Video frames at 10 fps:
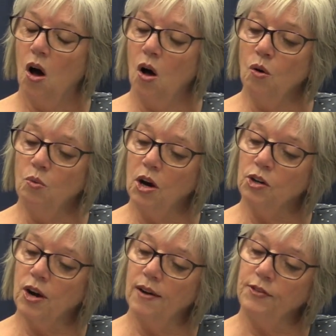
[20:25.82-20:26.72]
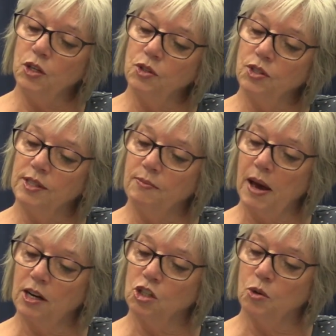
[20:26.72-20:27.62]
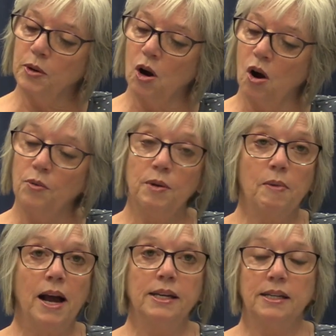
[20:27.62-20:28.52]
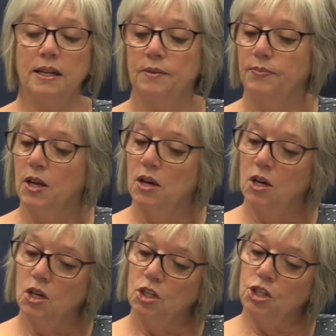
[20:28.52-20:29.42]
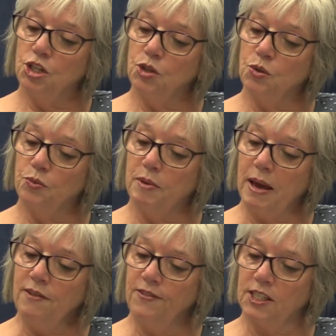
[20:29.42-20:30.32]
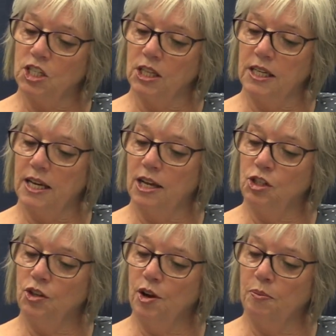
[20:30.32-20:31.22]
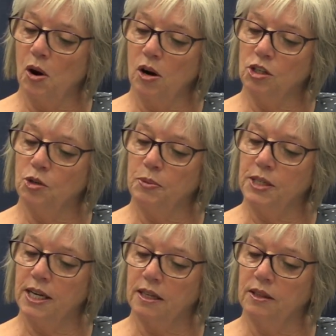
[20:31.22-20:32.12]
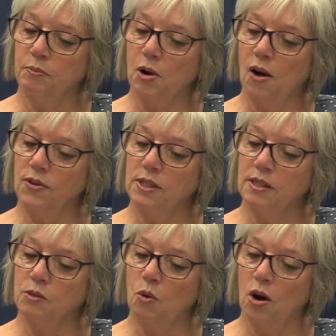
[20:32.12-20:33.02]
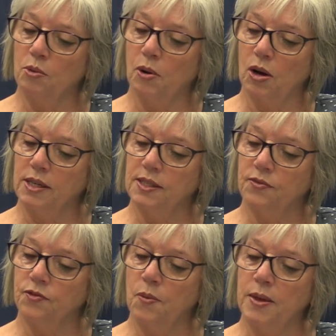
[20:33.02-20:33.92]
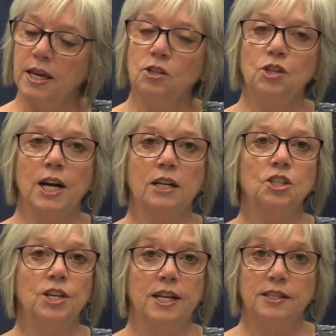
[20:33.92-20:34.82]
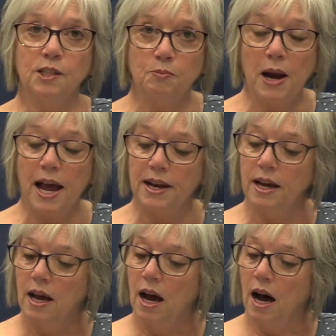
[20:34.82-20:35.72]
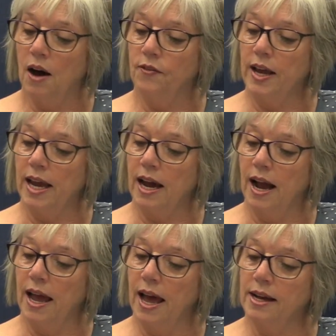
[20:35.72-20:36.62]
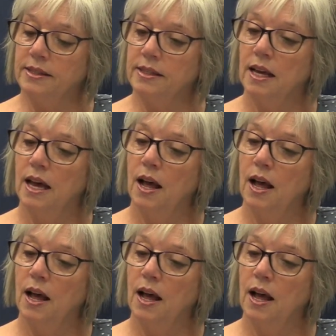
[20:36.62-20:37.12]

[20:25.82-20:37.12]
All watercraft users in Manitoba are reminded to remain vigilant and do their part to protect the province's water bodies from the introduction and spread of AIS,